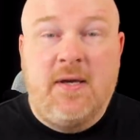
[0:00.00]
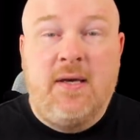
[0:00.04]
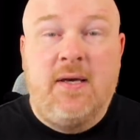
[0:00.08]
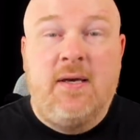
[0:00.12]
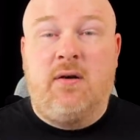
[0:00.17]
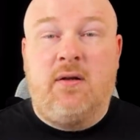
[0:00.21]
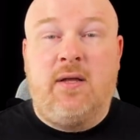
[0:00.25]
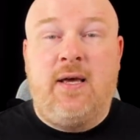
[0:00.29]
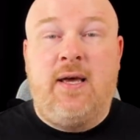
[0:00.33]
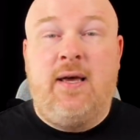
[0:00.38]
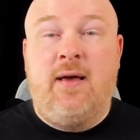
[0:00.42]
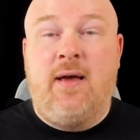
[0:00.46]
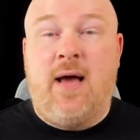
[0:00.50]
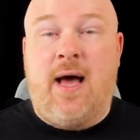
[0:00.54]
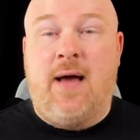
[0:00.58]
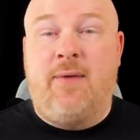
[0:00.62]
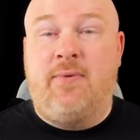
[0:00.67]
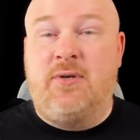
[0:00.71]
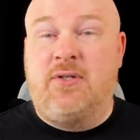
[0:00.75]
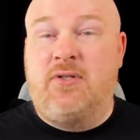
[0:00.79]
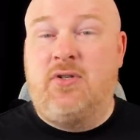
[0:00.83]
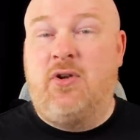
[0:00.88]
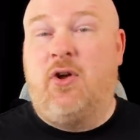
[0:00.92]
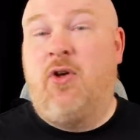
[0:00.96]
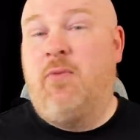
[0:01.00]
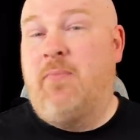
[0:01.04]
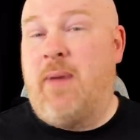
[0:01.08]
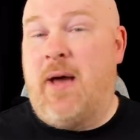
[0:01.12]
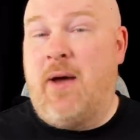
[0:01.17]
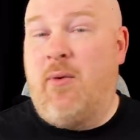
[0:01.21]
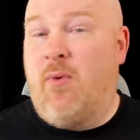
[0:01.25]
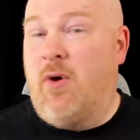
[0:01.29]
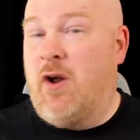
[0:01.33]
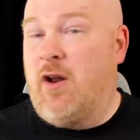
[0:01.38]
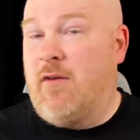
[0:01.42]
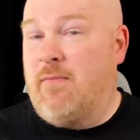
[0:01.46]
Literally, I was told
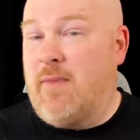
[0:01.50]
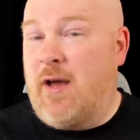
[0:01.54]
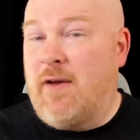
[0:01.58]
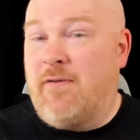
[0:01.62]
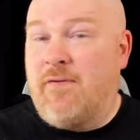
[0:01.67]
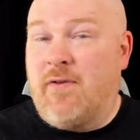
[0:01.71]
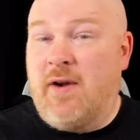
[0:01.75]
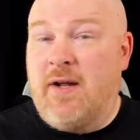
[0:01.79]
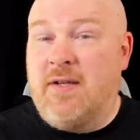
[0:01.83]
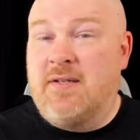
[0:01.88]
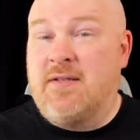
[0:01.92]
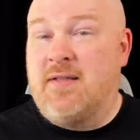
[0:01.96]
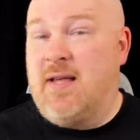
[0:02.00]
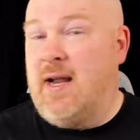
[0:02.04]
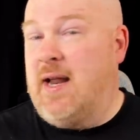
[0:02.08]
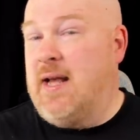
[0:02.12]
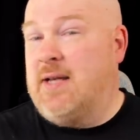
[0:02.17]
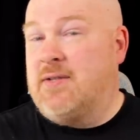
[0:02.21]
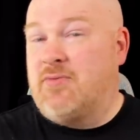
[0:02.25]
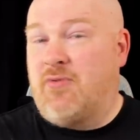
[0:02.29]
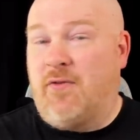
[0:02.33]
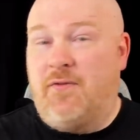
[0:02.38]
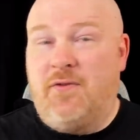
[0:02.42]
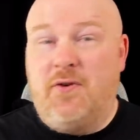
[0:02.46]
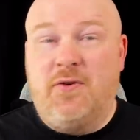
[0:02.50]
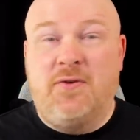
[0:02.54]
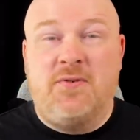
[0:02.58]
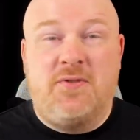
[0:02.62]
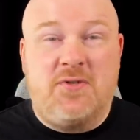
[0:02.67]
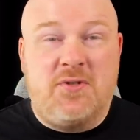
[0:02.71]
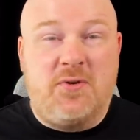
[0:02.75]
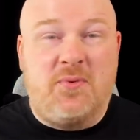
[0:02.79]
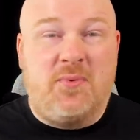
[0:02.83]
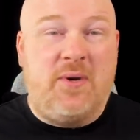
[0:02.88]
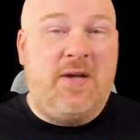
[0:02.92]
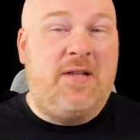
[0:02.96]
by one of my friends that has
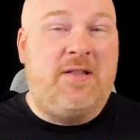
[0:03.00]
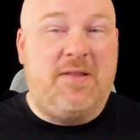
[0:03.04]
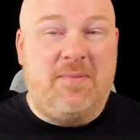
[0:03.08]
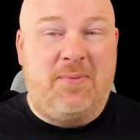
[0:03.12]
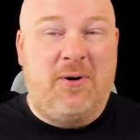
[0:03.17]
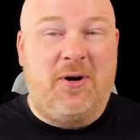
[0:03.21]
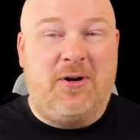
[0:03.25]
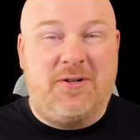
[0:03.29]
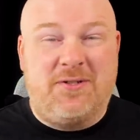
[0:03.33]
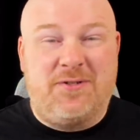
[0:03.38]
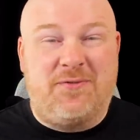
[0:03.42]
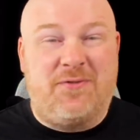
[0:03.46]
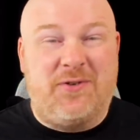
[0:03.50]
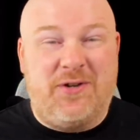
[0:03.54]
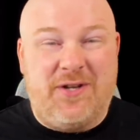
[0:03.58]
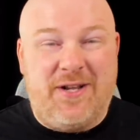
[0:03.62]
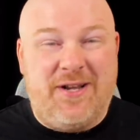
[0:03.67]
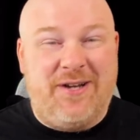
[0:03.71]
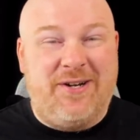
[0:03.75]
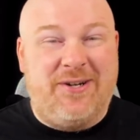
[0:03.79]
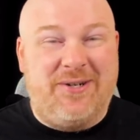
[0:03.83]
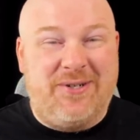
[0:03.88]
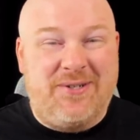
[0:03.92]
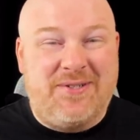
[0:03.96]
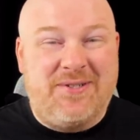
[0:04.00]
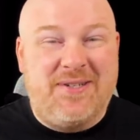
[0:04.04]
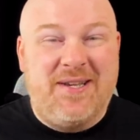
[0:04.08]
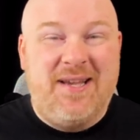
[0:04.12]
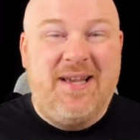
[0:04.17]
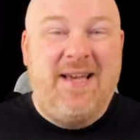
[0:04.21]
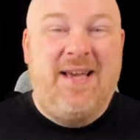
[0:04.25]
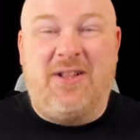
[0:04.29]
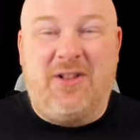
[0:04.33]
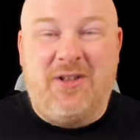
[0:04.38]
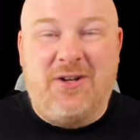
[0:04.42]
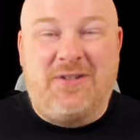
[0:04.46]
refused to read the books for years
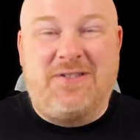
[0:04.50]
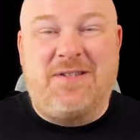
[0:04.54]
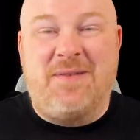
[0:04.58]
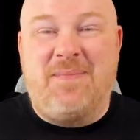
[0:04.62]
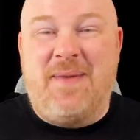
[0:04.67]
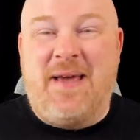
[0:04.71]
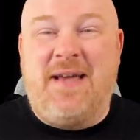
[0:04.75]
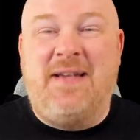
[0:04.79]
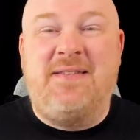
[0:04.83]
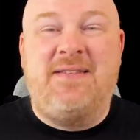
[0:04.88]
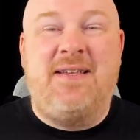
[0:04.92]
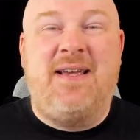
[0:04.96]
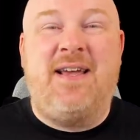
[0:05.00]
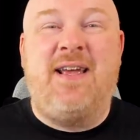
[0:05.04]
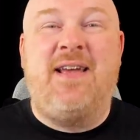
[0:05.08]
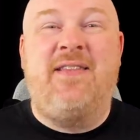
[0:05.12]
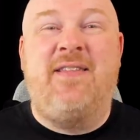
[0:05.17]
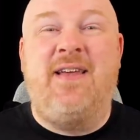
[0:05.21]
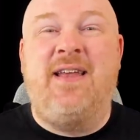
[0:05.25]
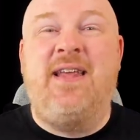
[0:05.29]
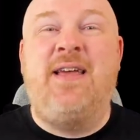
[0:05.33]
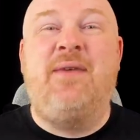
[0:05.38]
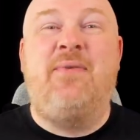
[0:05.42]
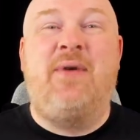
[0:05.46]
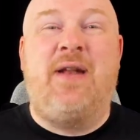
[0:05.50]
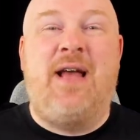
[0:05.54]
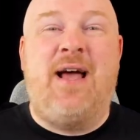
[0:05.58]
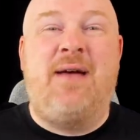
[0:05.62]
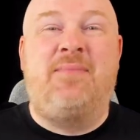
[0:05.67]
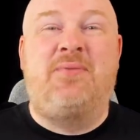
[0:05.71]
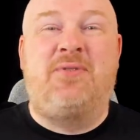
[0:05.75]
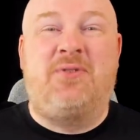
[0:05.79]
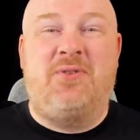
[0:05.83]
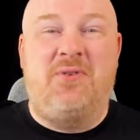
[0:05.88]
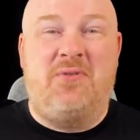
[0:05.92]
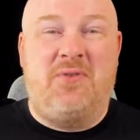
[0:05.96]
that it looked amazing and that he would
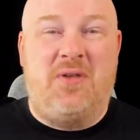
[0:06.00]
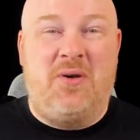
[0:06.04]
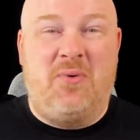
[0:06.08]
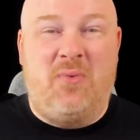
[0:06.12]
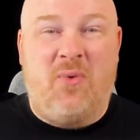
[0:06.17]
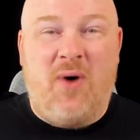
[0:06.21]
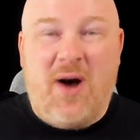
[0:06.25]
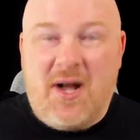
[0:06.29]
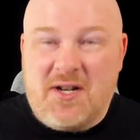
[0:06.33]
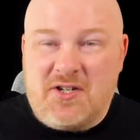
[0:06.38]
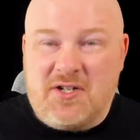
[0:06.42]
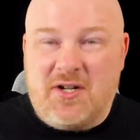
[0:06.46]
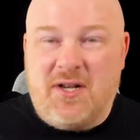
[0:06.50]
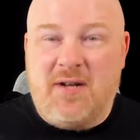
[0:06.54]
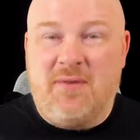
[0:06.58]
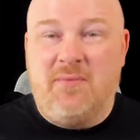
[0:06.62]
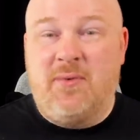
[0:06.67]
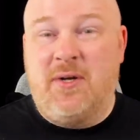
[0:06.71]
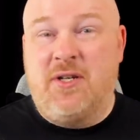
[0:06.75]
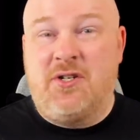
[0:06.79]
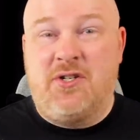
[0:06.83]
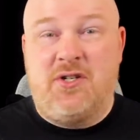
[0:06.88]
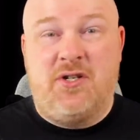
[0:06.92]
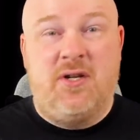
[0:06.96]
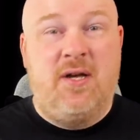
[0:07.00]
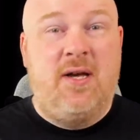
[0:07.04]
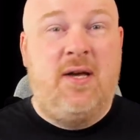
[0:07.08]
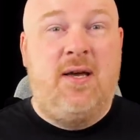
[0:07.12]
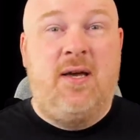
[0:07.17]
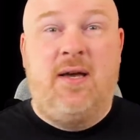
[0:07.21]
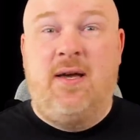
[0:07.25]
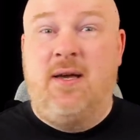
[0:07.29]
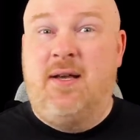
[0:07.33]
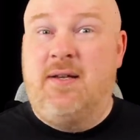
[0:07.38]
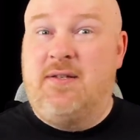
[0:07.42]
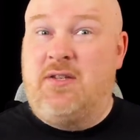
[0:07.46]
absolutely watch it, which
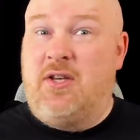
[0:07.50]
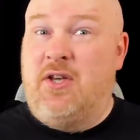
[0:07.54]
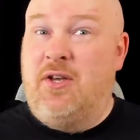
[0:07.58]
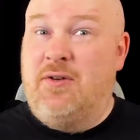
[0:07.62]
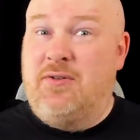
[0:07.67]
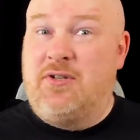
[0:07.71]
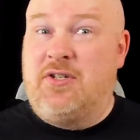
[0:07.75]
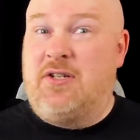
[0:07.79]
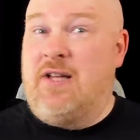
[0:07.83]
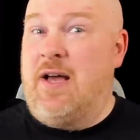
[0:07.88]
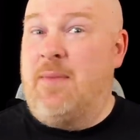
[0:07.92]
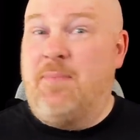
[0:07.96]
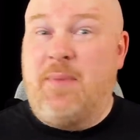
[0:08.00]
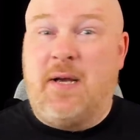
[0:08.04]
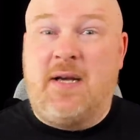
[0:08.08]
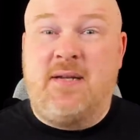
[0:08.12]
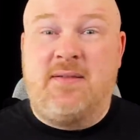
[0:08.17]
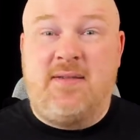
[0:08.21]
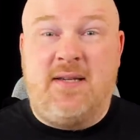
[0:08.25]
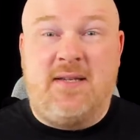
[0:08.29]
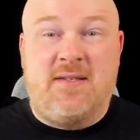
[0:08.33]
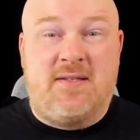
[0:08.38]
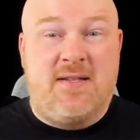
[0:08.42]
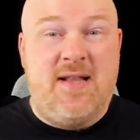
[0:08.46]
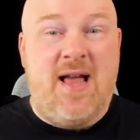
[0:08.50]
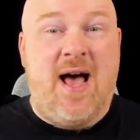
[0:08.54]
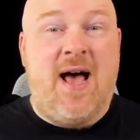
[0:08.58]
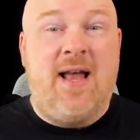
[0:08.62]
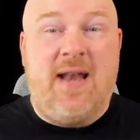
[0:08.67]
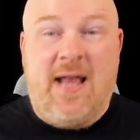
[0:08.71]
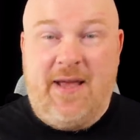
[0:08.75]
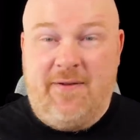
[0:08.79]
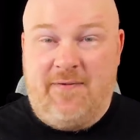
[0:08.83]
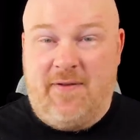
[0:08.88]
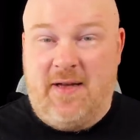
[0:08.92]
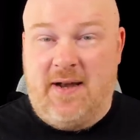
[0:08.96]
is a huge step because he is
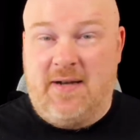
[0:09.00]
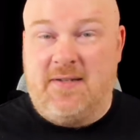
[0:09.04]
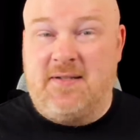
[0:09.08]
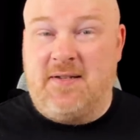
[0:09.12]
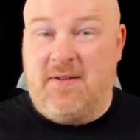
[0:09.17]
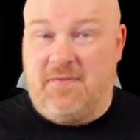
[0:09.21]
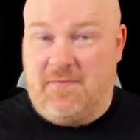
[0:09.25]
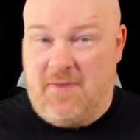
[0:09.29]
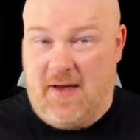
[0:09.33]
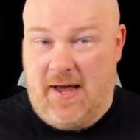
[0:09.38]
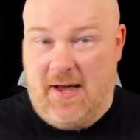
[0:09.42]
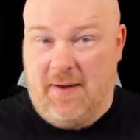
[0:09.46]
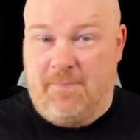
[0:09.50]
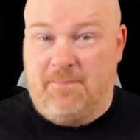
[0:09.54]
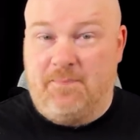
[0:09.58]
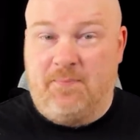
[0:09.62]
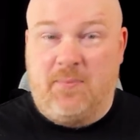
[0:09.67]
not a fantasy fan.